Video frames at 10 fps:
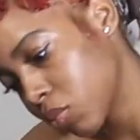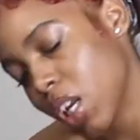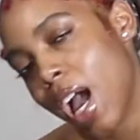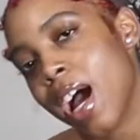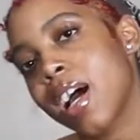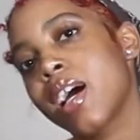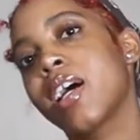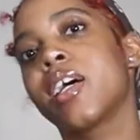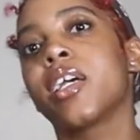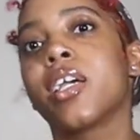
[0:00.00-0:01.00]

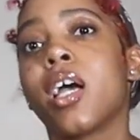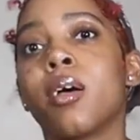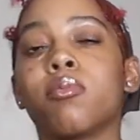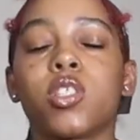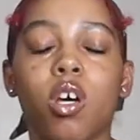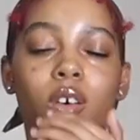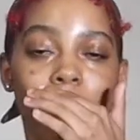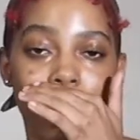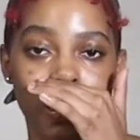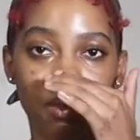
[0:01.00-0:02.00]
I am so
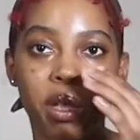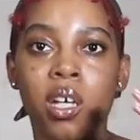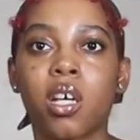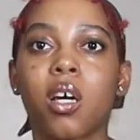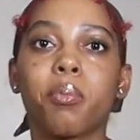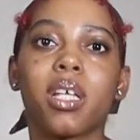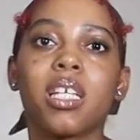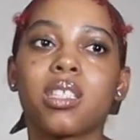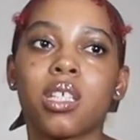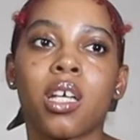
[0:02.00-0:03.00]
finished being
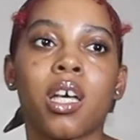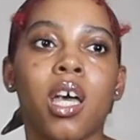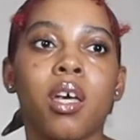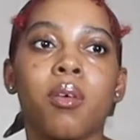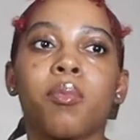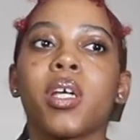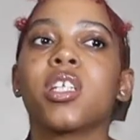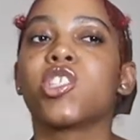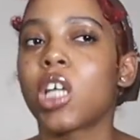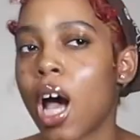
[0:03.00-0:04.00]
complacent and being
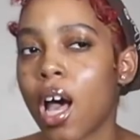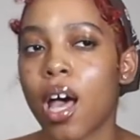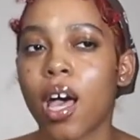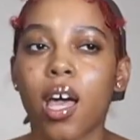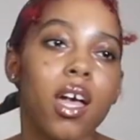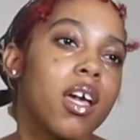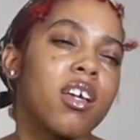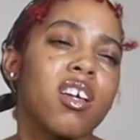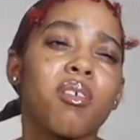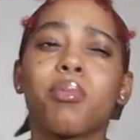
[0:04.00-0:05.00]
shy
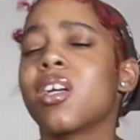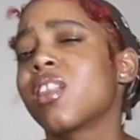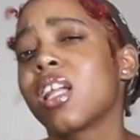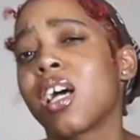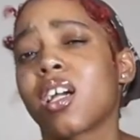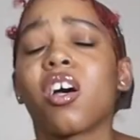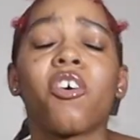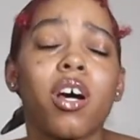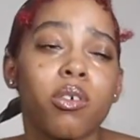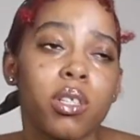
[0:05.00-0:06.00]
and being like, oh,
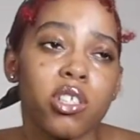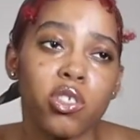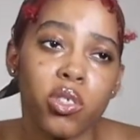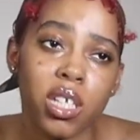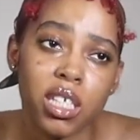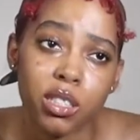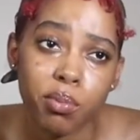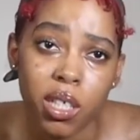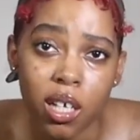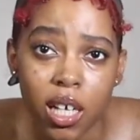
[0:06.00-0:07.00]
I don't want to do this
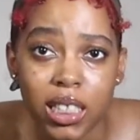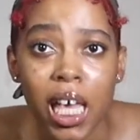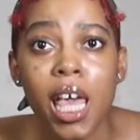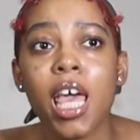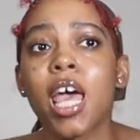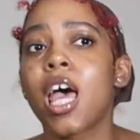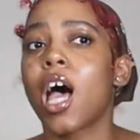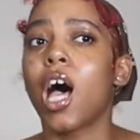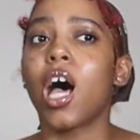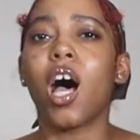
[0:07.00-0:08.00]
because
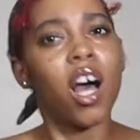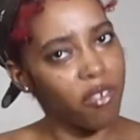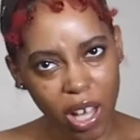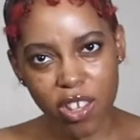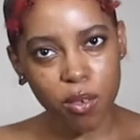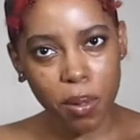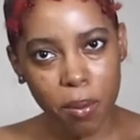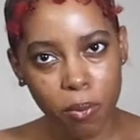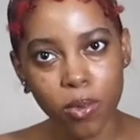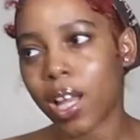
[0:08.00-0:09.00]
of other
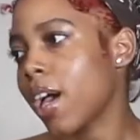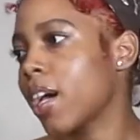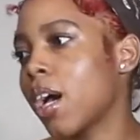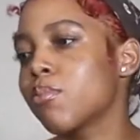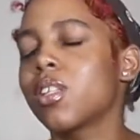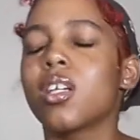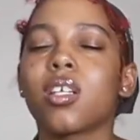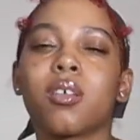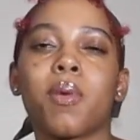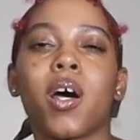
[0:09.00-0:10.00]
people. Like, I'm
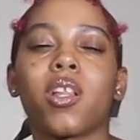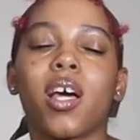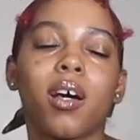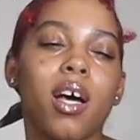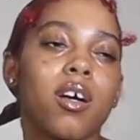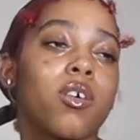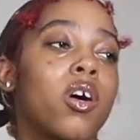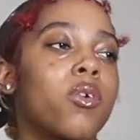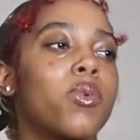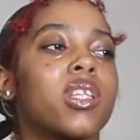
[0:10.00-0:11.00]
thinking about like
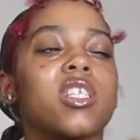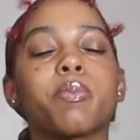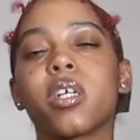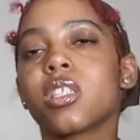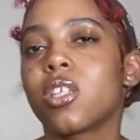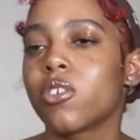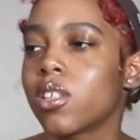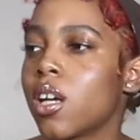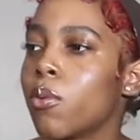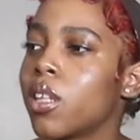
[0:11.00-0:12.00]
how, what this person gonna
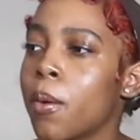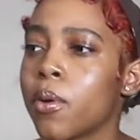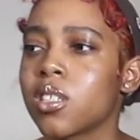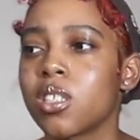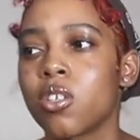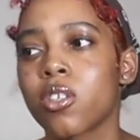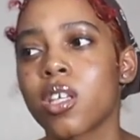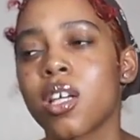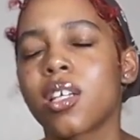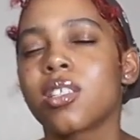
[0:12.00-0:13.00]
think and what that person gonna
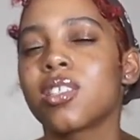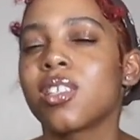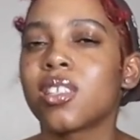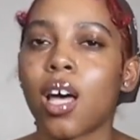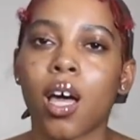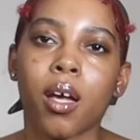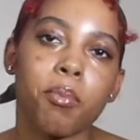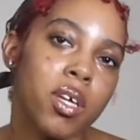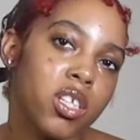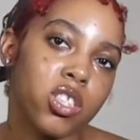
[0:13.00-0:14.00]
think. And it's just like,
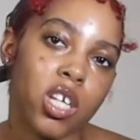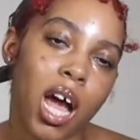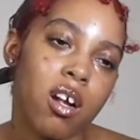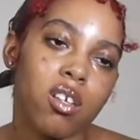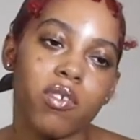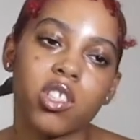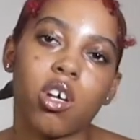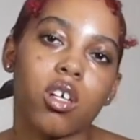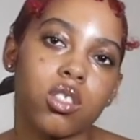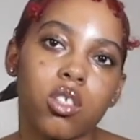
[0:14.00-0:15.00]
bitch, I don't even
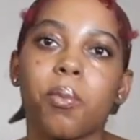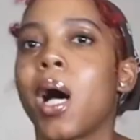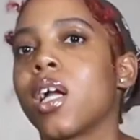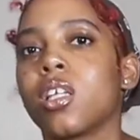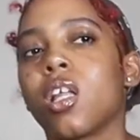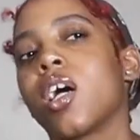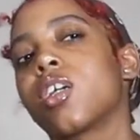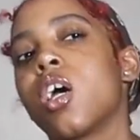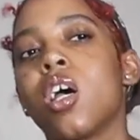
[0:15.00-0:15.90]
talk to nobody. Like,